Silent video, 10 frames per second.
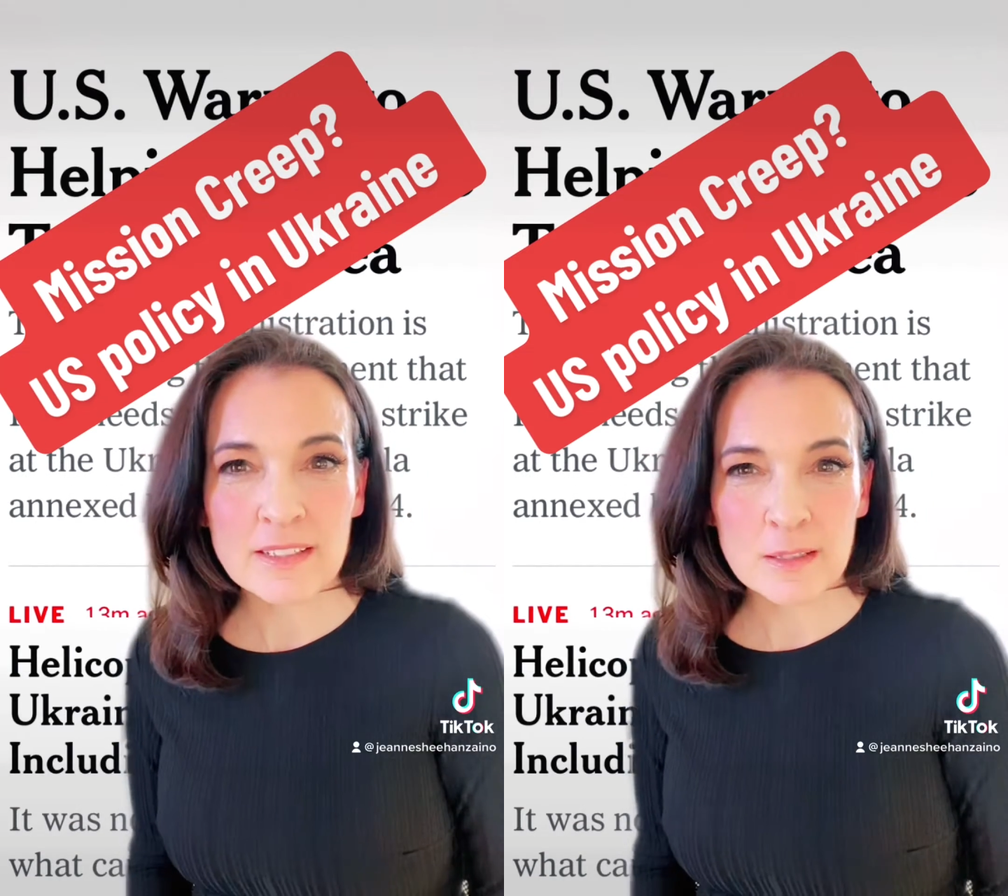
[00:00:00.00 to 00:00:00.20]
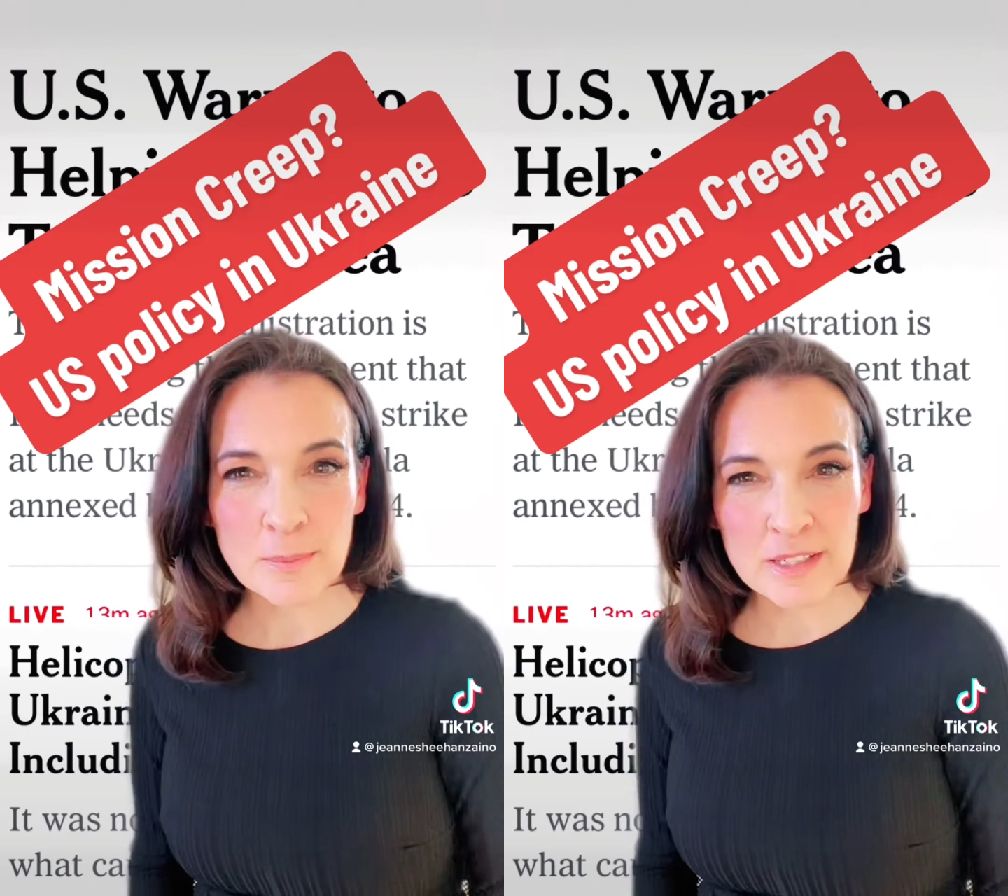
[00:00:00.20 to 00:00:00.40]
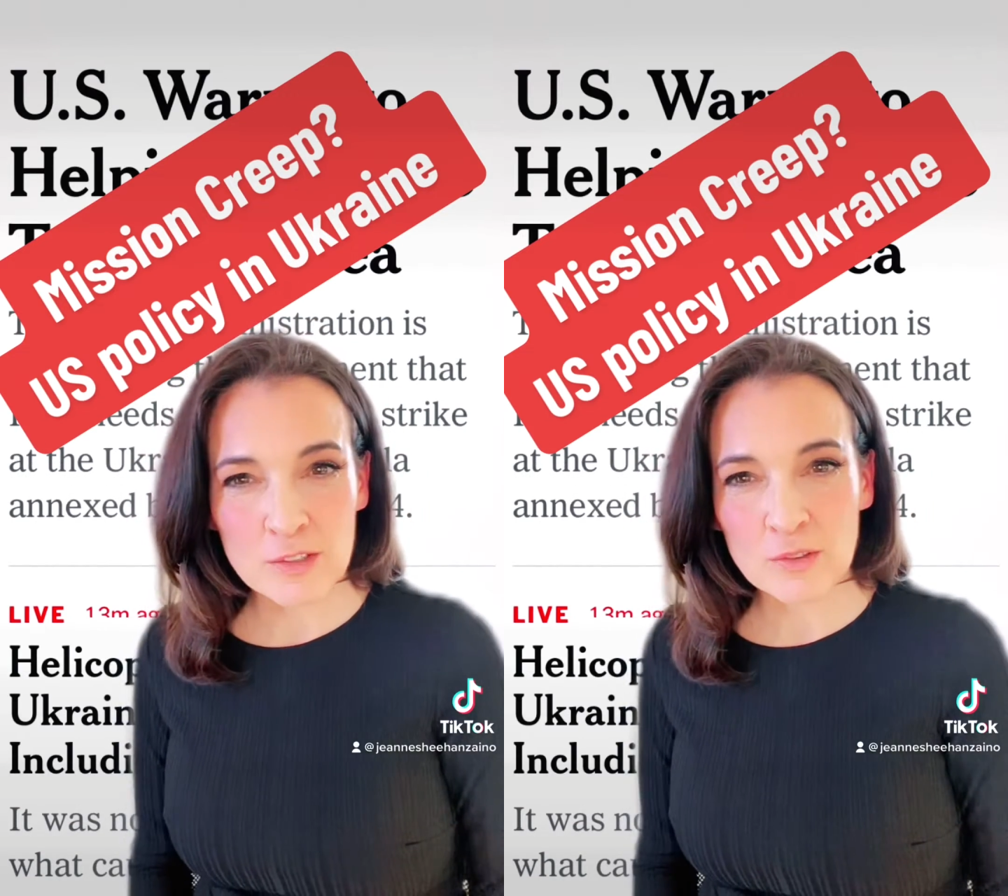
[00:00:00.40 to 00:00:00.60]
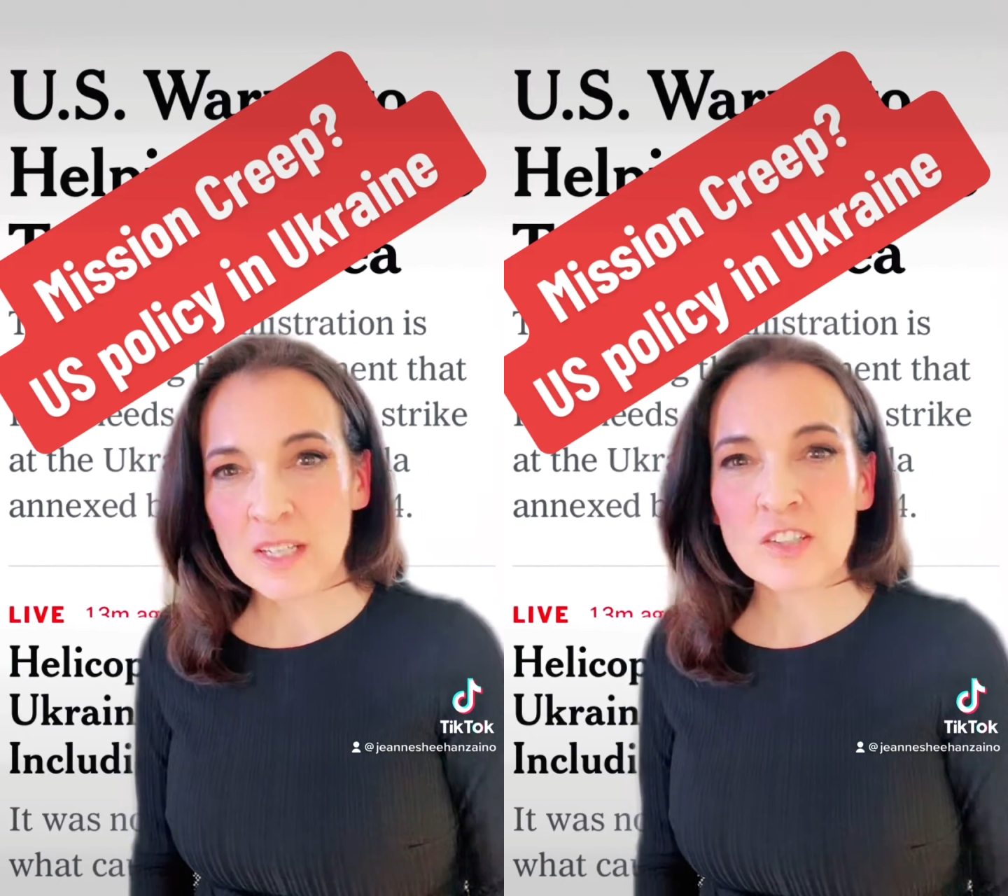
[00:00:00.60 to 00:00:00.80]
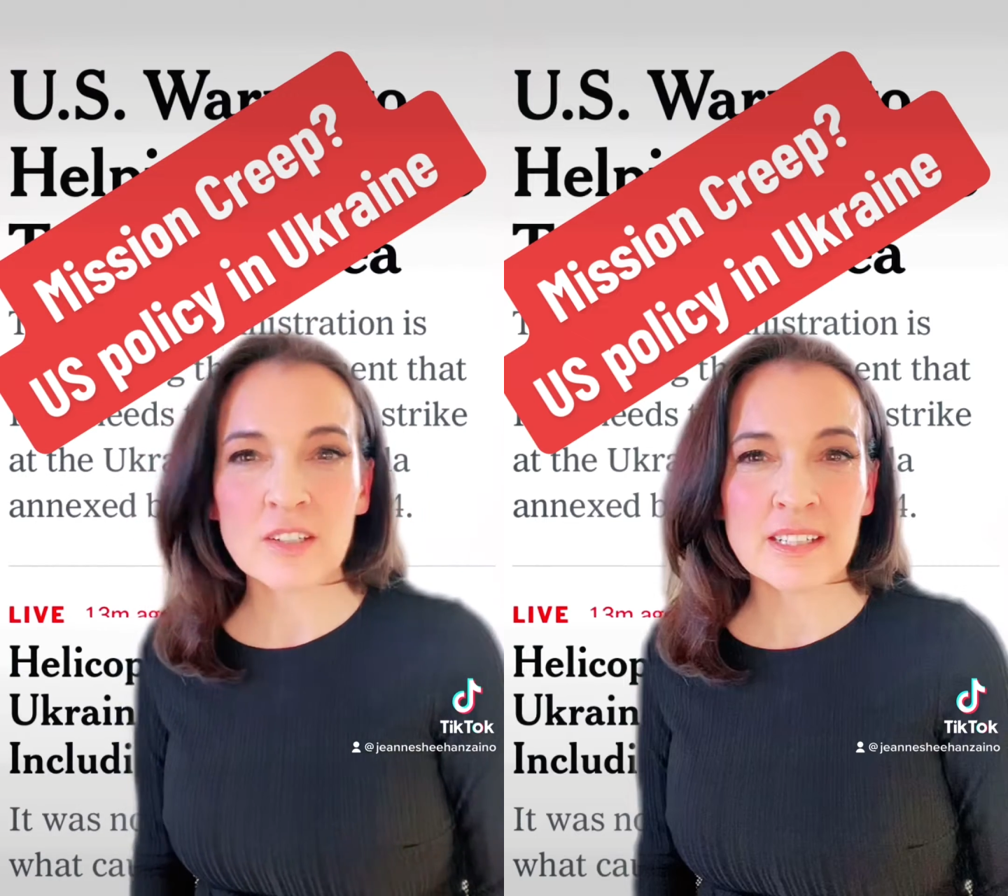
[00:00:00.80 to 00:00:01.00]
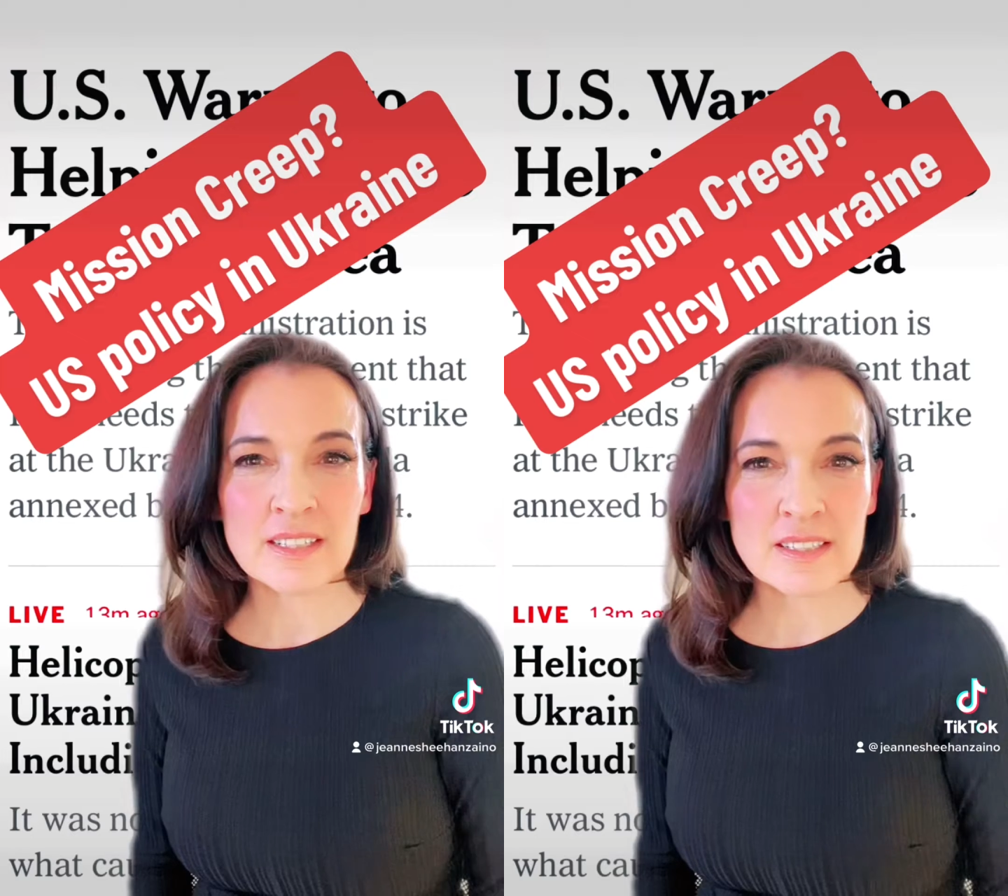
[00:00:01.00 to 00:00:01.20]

administration is